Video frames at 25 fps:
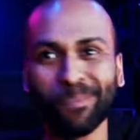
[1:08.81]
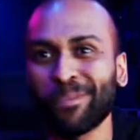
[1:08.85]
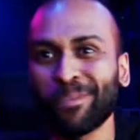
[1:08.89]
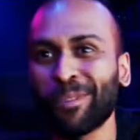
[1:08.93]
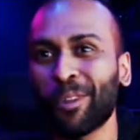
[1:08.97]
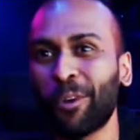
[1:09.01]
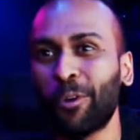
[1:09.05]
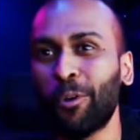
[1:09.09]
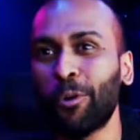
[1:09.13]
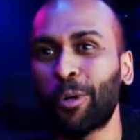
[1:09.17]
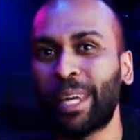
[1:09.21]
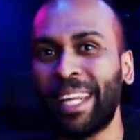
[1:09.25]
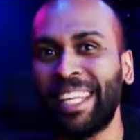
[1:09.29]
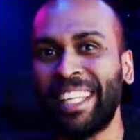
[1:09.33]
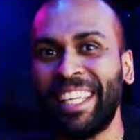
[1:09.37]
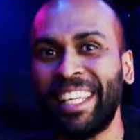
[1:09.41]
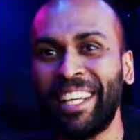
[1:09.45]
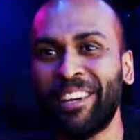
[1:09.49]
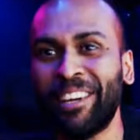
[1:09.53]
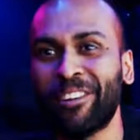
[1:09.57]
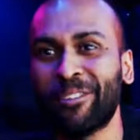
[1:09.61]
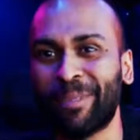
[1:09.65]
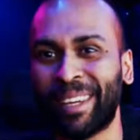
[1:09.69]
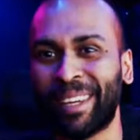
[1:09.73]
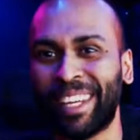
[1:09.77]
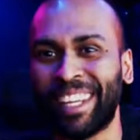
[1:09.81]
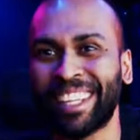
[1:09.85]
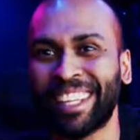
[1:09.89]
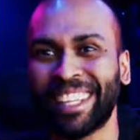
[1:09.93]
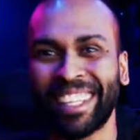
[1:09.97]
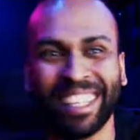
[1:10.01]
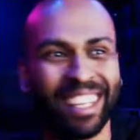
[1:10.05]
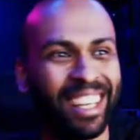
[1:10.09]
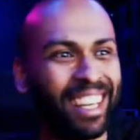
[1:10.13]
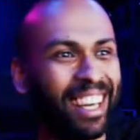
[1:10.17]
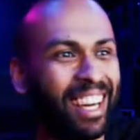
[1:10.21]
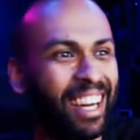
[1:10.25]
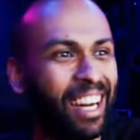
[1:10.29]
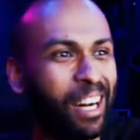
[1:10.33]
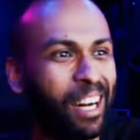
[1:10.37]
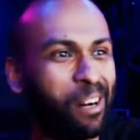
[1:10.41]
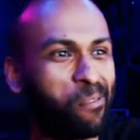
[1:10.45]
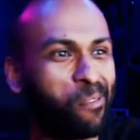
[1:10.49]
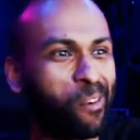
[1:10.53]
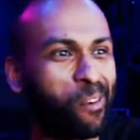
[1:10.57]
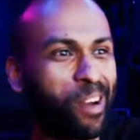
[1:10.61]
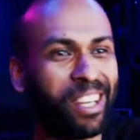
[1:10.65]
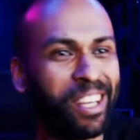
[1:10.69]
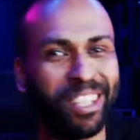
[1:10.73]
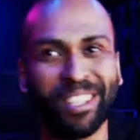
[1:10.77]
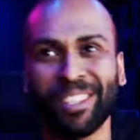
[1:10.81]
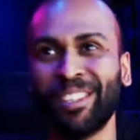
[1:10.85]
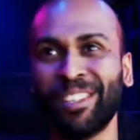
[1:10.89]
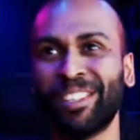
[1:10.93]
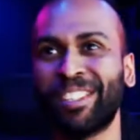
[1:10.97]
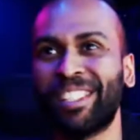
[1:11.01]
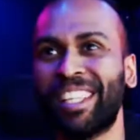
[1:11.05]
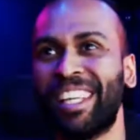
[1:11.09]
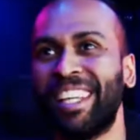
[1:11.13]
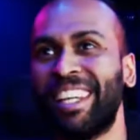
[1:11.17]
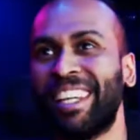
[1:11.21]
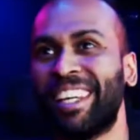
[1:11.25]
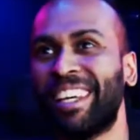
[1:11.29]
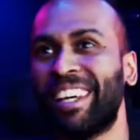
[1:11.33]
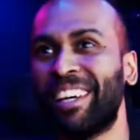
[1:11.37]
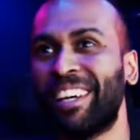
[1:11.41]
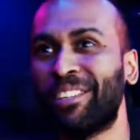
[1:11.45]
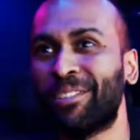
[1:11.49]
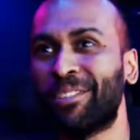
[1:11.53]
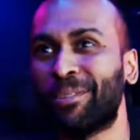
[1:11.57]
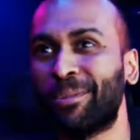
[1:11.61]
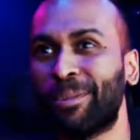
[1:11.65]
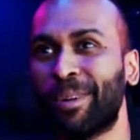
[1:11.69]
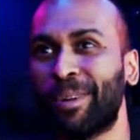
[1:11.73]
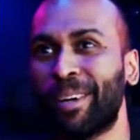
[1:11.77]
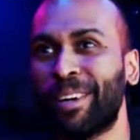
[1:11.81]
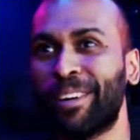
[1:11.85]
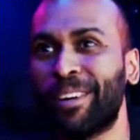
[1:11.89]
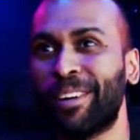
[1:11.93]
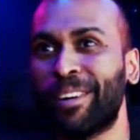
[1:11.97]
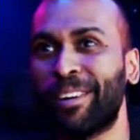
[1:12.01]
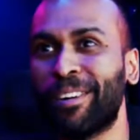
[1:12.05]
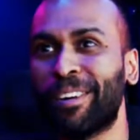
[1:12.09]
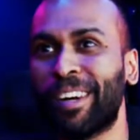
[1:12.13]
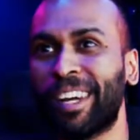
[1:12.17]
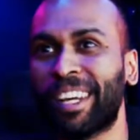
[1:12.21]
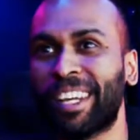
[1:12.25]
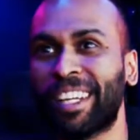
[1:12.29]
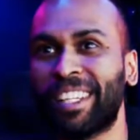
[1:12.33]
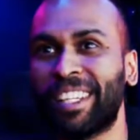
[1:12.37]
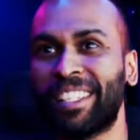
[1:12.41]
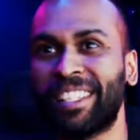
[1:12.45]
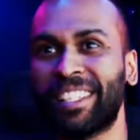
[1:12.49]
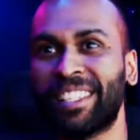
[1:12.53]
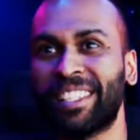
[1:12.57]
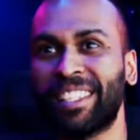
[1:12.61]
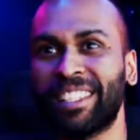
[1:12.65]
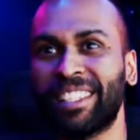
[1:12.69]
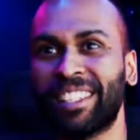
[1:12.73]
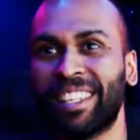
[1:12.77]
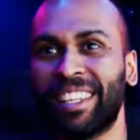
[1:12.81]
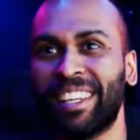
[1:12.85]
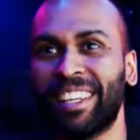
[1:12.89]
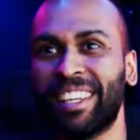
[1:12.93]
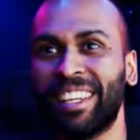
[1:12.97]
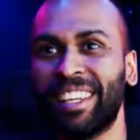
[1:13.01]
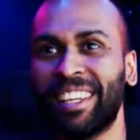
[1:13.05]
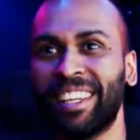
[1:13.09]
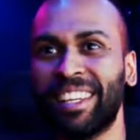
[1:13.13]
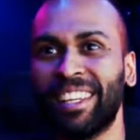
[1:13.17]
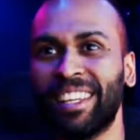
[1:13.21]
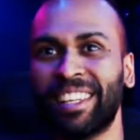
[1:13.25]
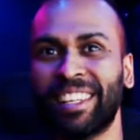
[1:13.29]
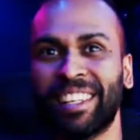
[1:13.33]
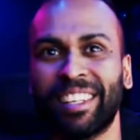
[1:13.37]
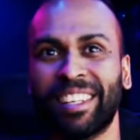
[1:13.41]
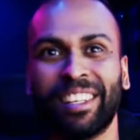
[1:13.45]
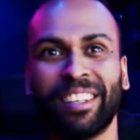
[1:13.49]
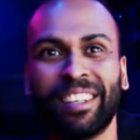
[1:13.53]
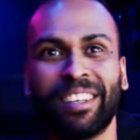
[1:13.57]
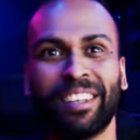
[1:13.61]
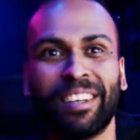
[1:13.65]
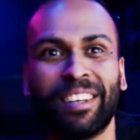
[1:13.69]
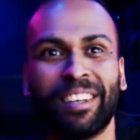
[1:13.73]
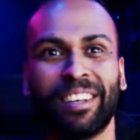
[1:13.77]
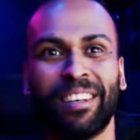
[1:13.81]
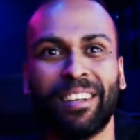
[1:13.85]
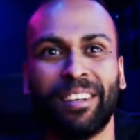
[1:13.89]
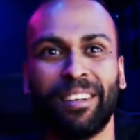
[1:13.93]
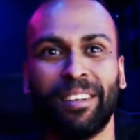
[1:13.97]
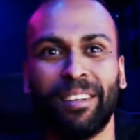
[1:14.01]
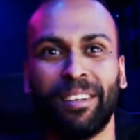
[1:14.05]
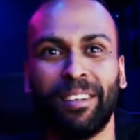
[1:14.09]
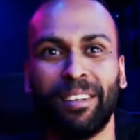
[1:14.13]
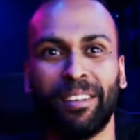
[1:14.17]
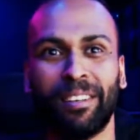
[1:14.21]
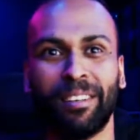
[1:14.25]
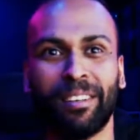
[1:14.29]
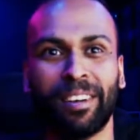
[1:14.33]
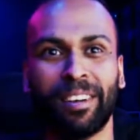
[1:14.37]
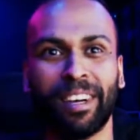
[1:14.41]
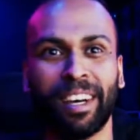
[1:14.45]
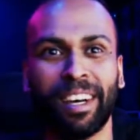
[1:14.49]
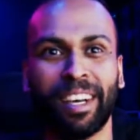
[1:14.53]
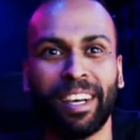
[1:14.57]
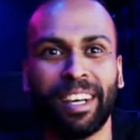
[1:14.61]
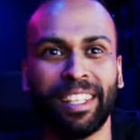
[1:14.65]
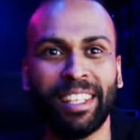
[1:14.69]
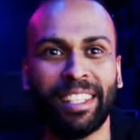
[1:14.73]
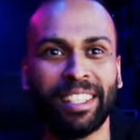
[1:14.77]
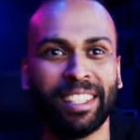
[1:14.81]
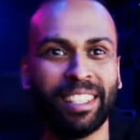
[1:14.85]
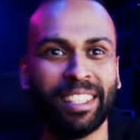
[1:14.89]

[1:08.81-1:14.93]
Who can hear me? Rachel's in as well. I can see. All right.